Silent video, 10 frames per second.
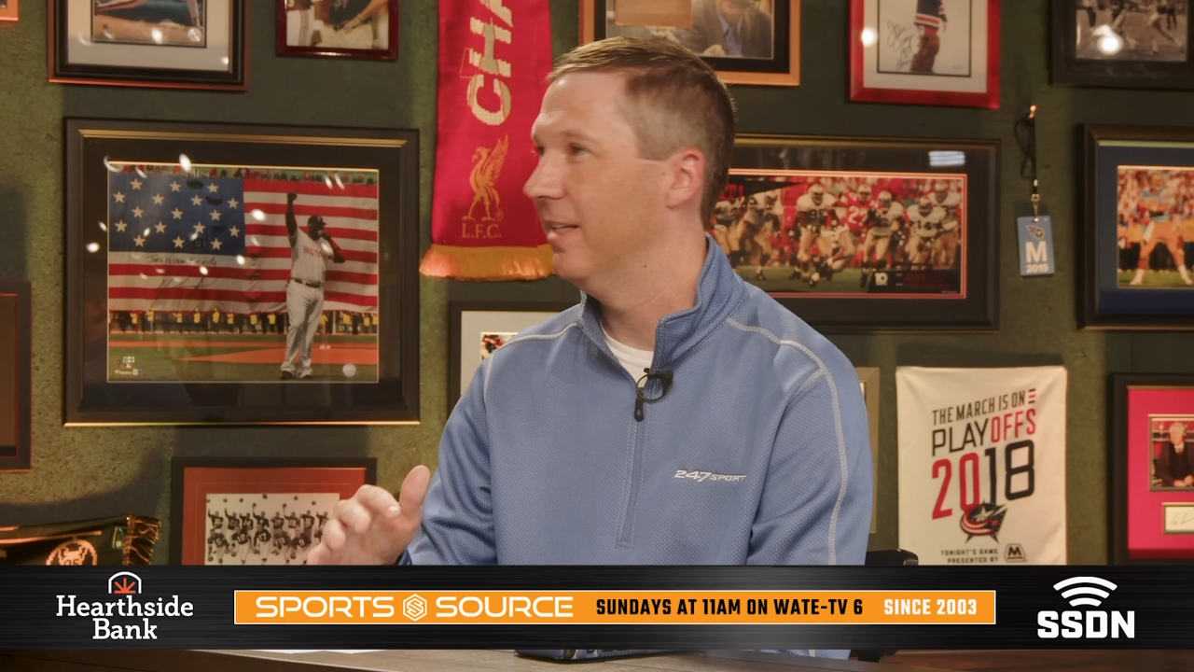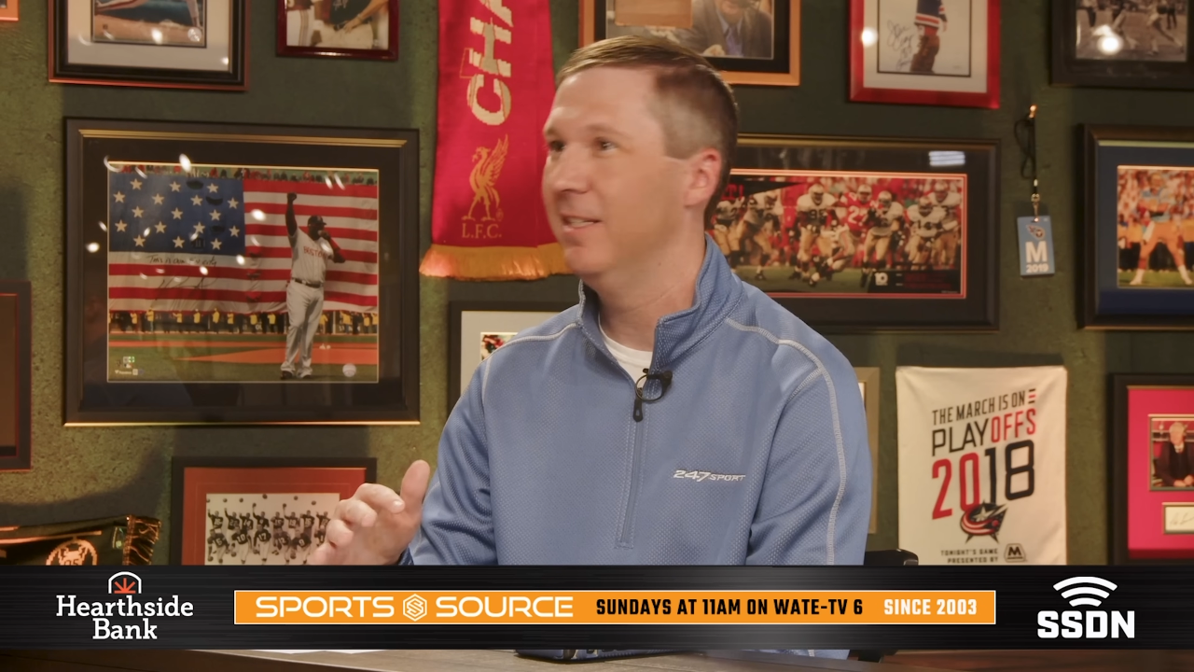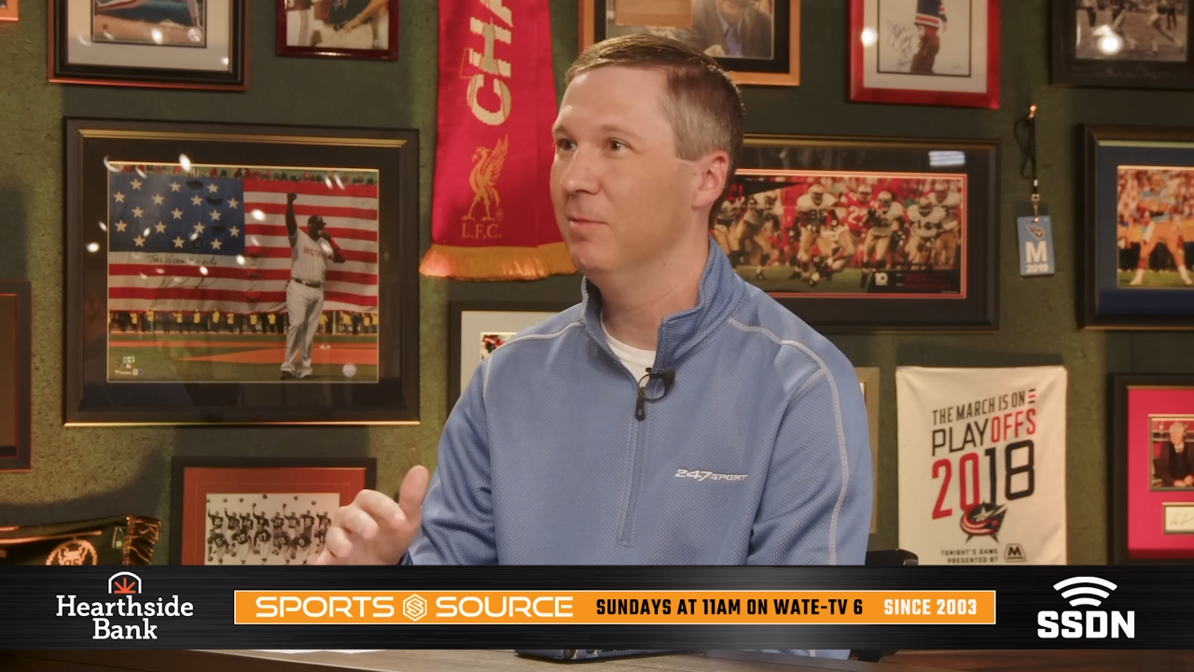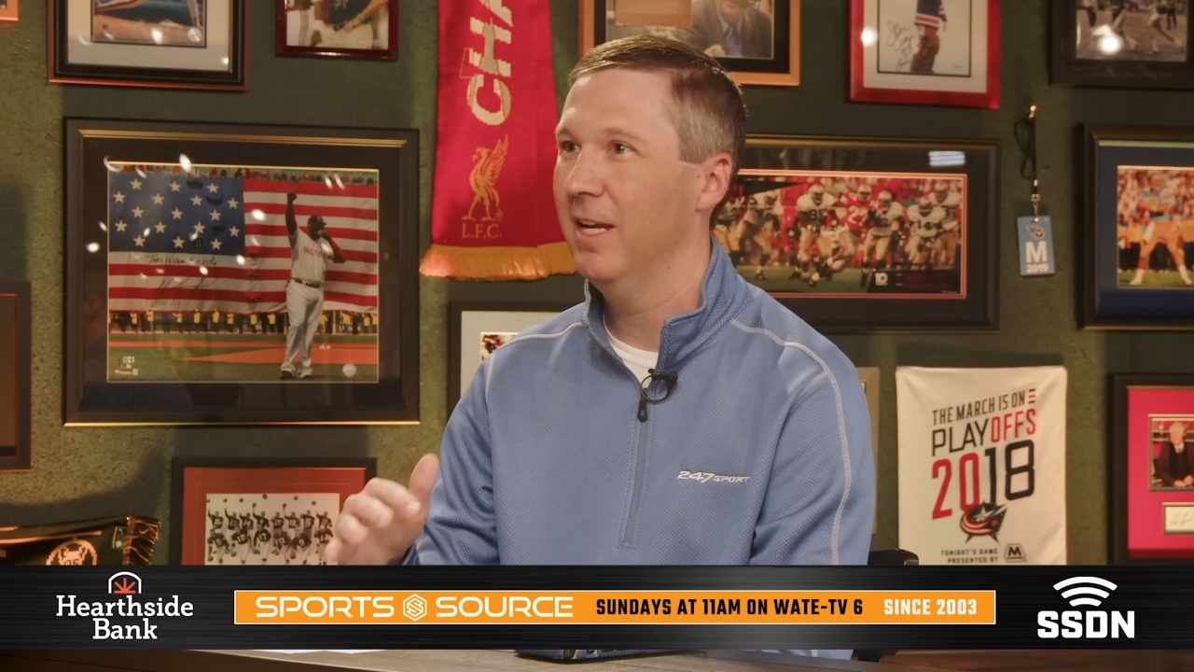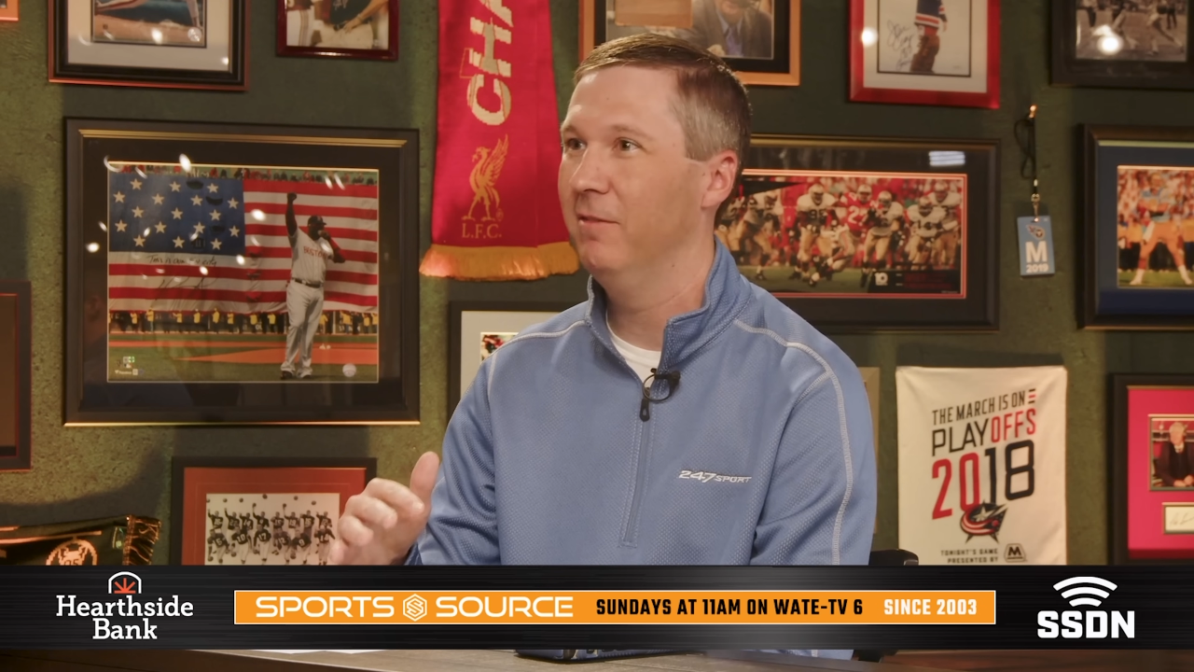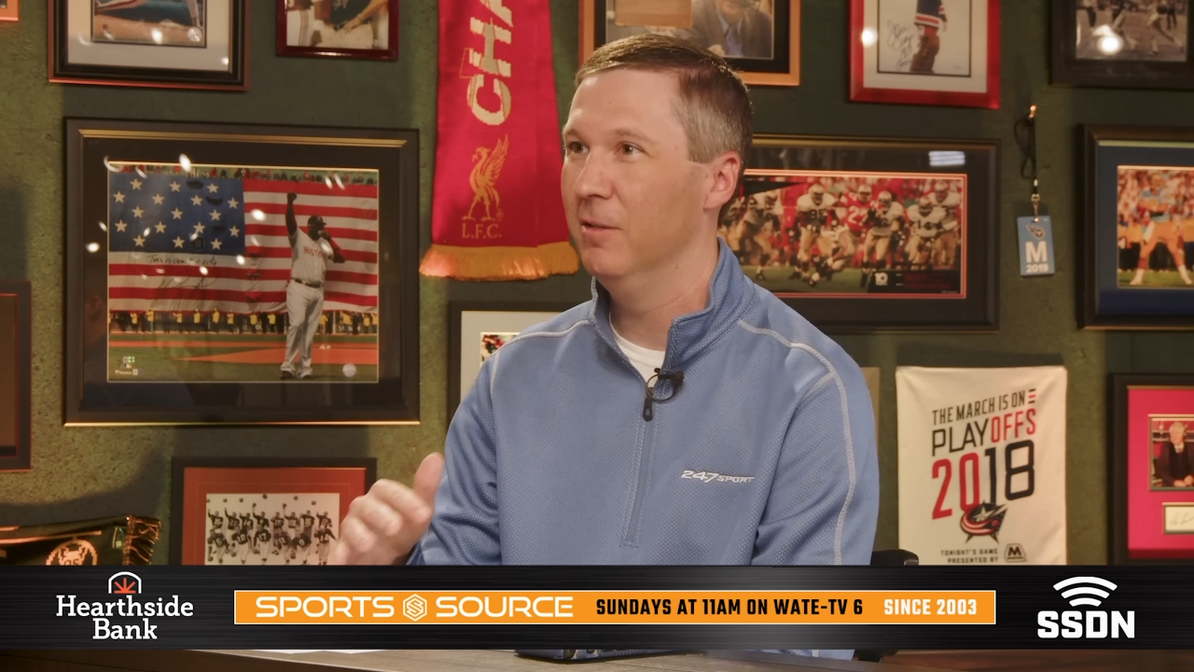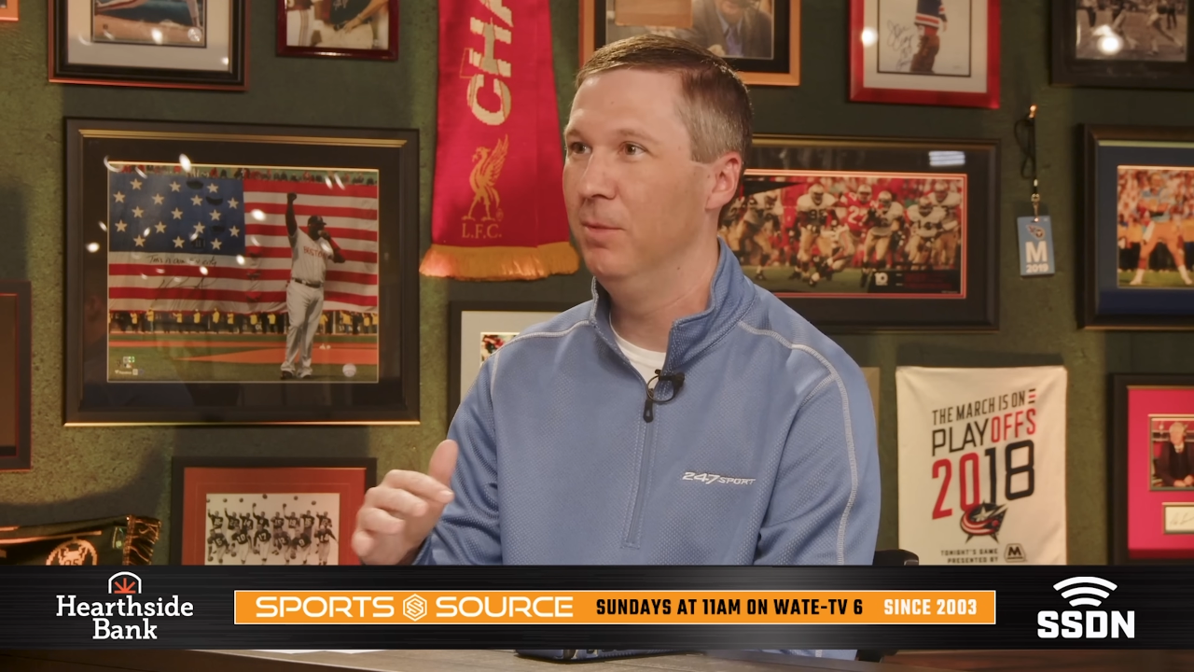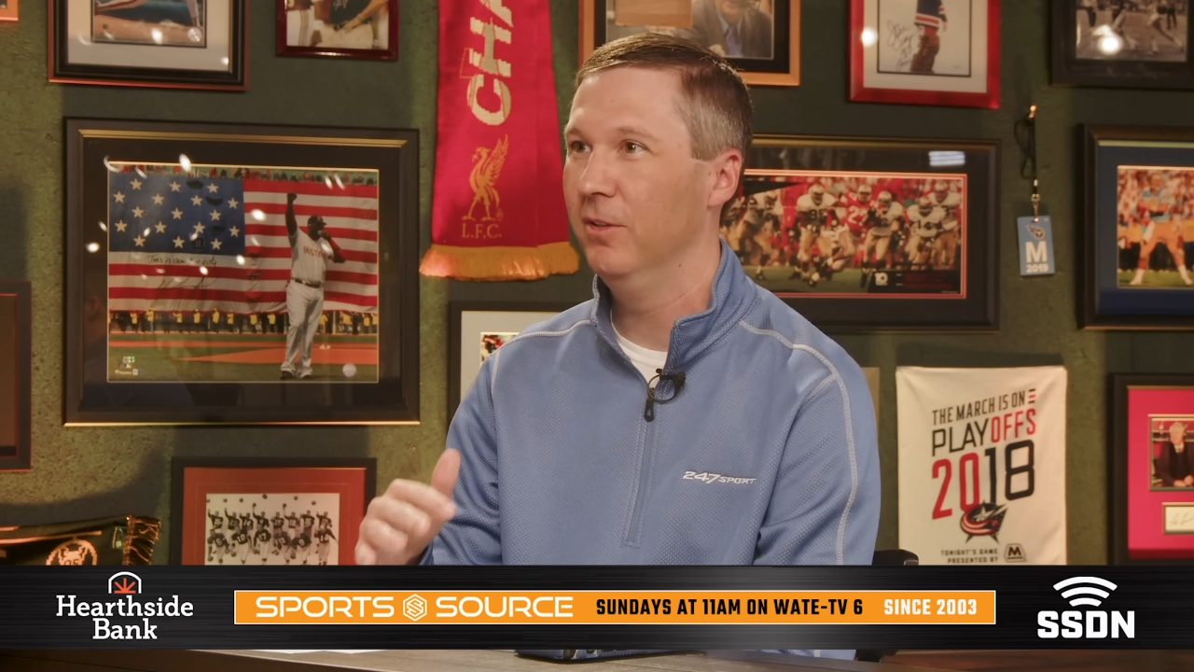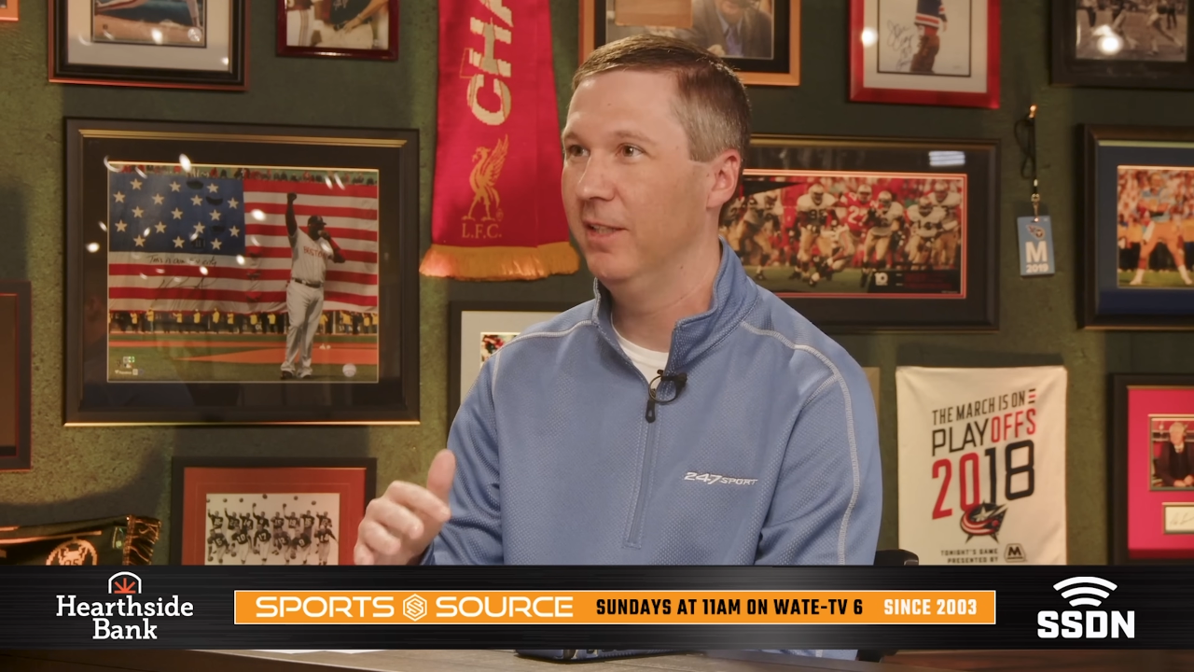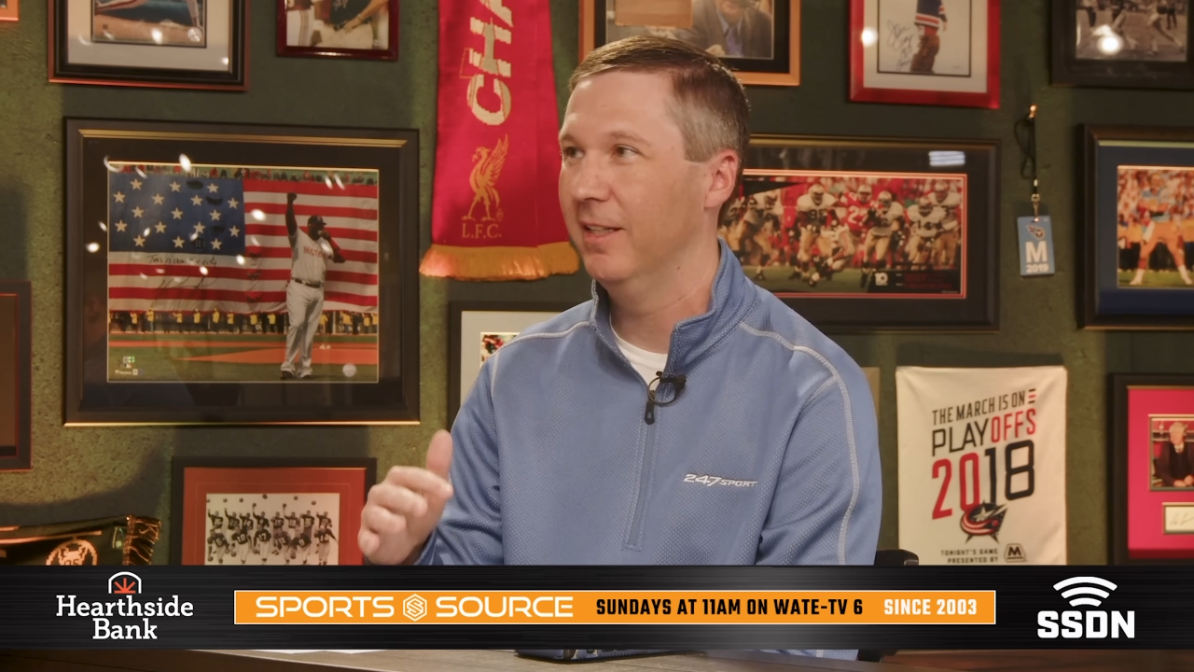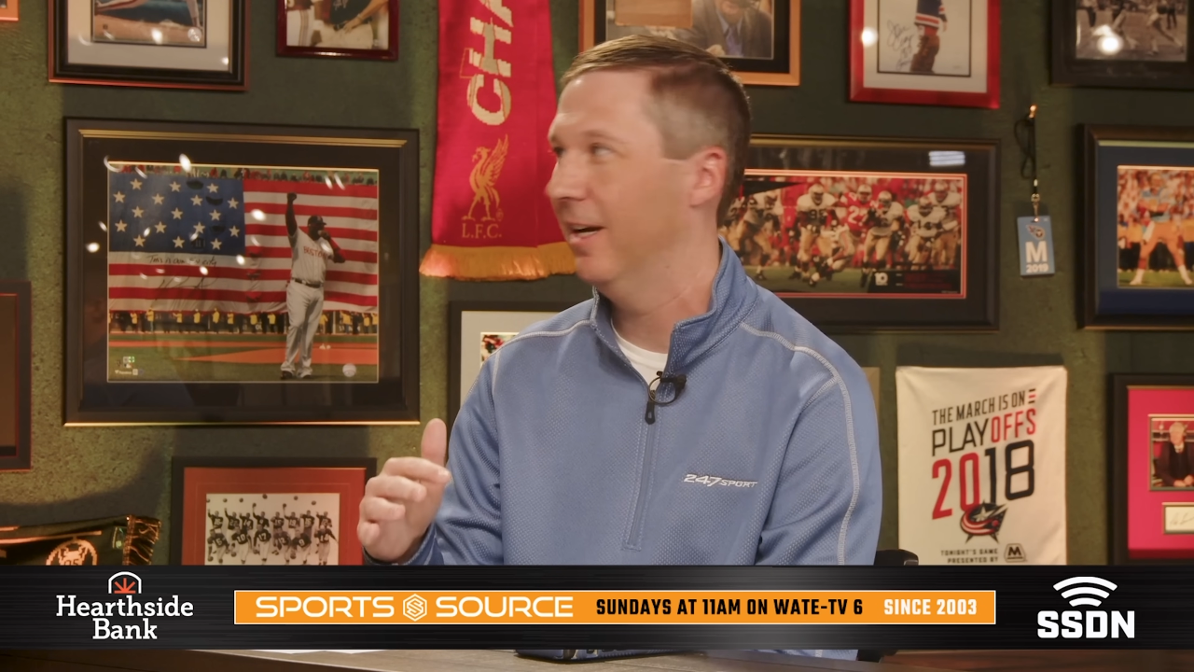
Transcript: He seems to have the ability to